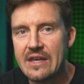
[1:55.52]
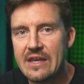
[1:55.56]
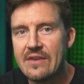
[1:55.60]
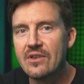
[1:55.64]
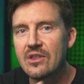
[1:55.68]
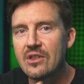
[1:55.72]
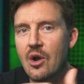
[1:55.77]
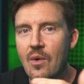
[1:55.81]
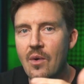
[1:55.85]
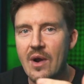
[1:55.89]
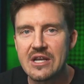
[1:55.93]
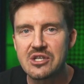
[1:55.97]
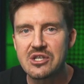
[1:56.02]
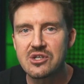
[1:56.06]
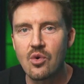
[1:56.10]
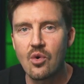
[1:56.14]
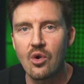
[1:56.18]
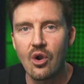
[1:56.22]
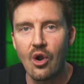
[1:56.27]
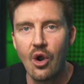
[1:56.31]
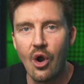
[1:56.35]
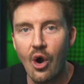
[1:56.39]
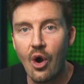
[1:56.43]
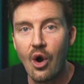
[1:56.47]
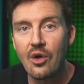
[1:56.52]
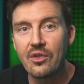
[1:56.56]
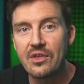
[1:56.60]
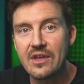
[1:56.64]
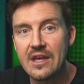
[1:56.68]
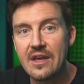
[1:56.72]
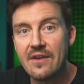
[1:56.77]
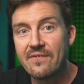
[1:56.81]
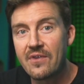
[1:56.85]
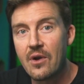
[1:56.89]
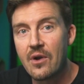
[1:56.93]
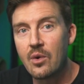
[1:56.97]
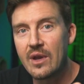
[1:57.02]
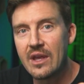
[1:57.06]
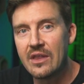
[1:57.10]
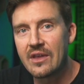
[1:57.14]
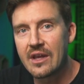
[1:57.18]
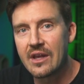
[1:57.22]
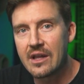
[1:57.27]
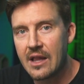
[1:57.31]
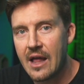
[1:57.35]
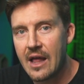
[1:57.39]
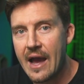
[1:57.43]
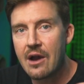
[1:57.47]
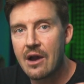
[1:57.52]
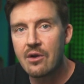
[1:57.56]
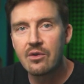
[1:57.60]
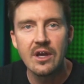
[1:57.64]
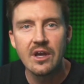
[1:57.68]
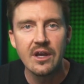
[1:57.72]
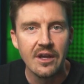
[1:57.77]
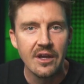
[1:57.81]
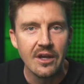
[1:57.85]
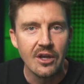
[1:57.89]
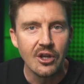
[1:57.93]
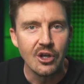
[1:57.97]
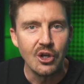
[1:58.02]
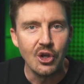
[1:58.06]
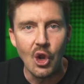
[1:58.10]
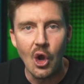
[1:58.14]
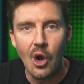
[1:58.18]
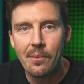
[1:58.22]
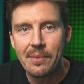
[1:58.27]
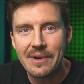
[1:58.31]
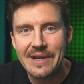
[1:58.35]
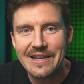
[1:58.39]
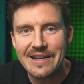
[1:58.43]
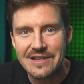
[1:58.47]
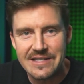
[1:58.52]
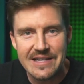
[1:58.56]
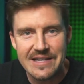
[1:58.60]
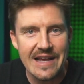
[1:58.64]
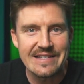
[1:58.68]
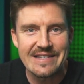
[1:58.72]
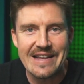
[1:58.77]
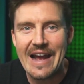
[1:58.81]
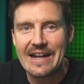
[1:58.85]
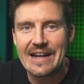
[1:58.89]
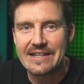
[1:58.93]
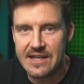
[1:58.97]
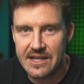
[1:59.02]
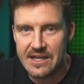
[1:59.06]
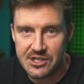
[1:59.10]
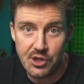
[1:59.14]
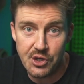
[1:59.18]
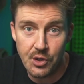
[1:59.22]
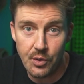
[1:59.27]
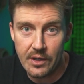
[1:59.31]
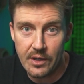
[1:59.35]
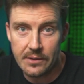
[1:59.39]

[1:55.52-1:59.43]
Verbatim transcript: even though I store all the info in the cloud, nobody else has access to